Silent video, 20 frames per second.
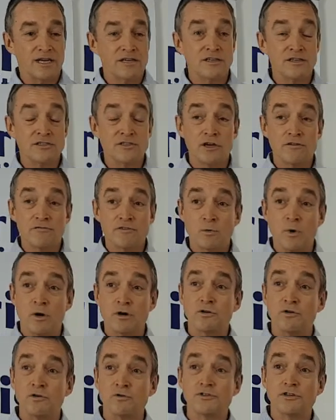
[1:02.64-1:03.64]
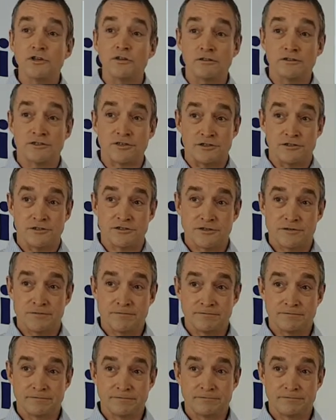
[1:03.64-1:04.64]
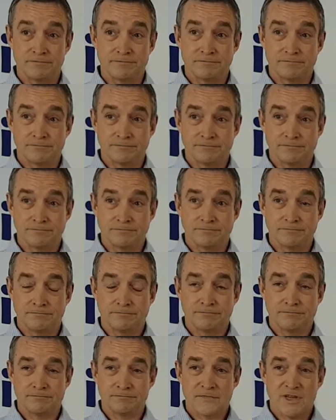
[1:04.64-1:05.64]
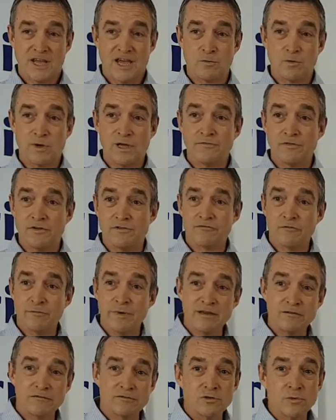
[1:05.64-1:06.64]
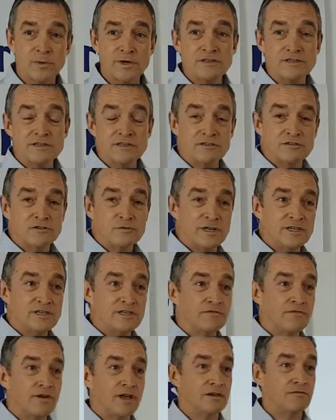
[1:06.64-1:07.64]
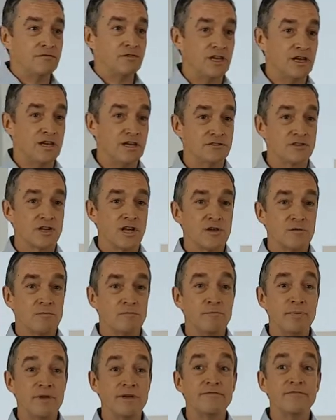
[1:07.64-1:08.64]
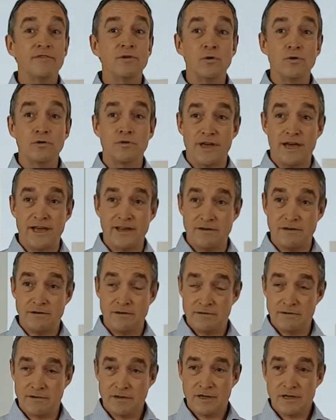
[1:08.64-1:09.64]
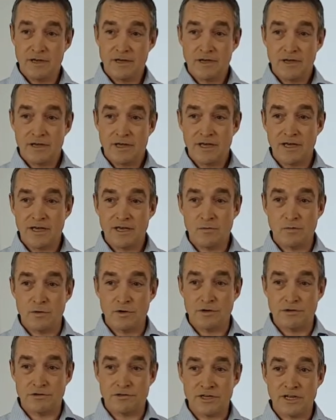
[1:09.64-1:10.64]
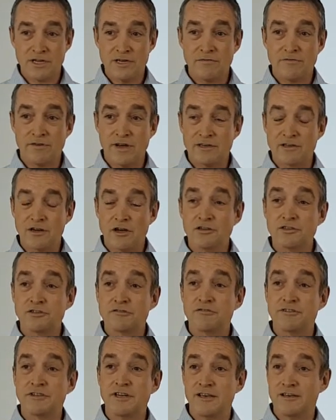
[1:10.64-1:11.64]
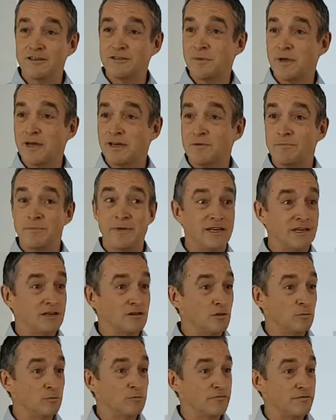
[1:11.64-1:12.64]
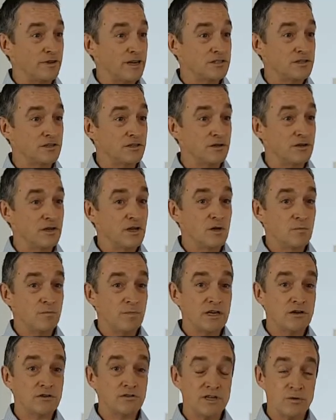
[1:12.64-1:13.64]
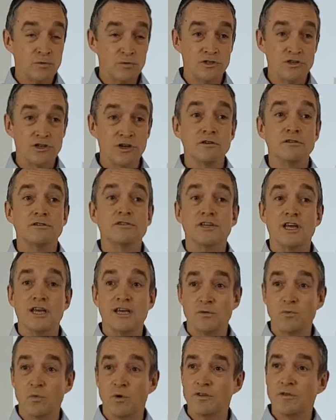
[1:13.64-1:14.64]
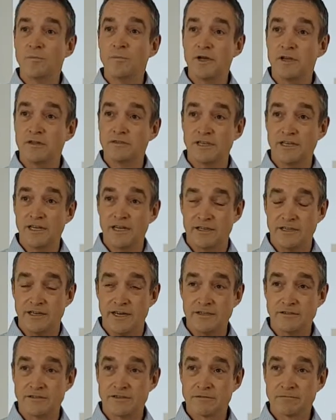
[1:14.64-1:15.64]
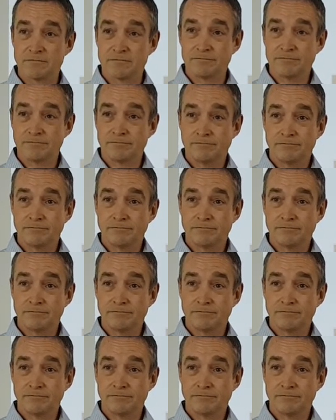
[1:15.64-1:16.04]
He discovered what caused ulcers. However, for about 20 to 25 years before then, he was, in effect, ostracised by the medical profession because he was not saying what the party line is.